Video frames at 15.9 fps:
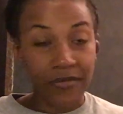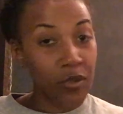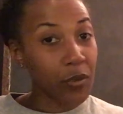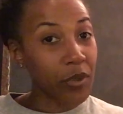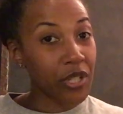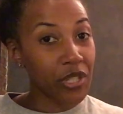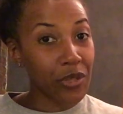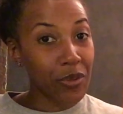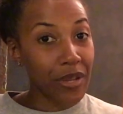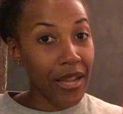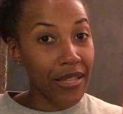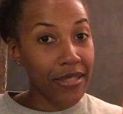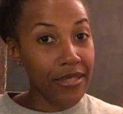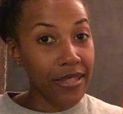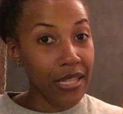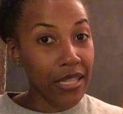What do you
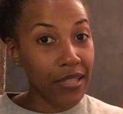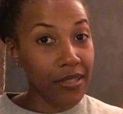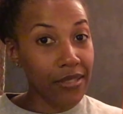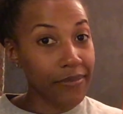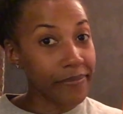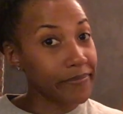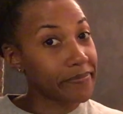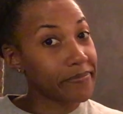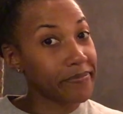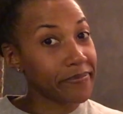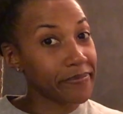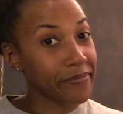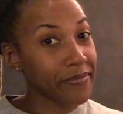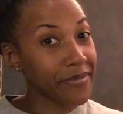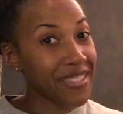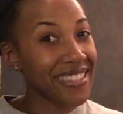guys think?
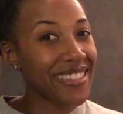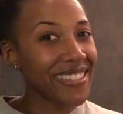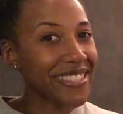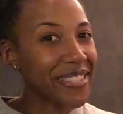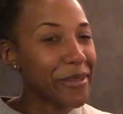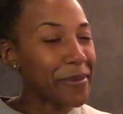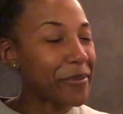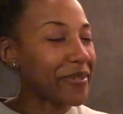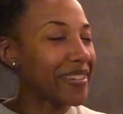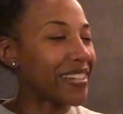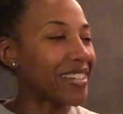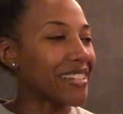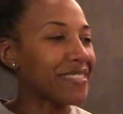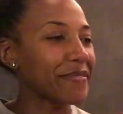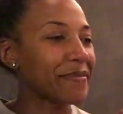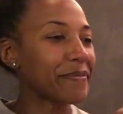Let's keep
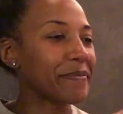reading.